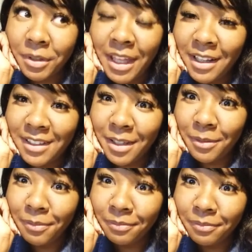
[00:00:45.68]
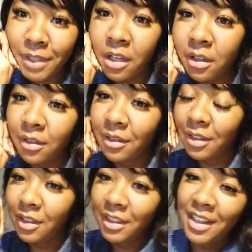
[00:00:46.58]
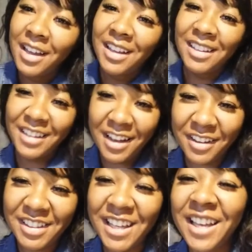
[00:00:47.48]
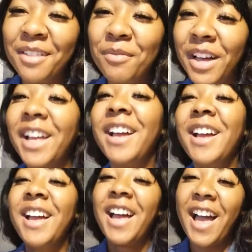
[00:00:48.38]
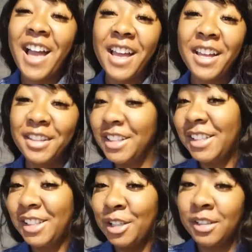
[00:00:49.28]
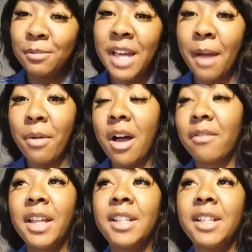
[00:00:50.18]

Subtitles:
But thanks though. No, but I just took some time off.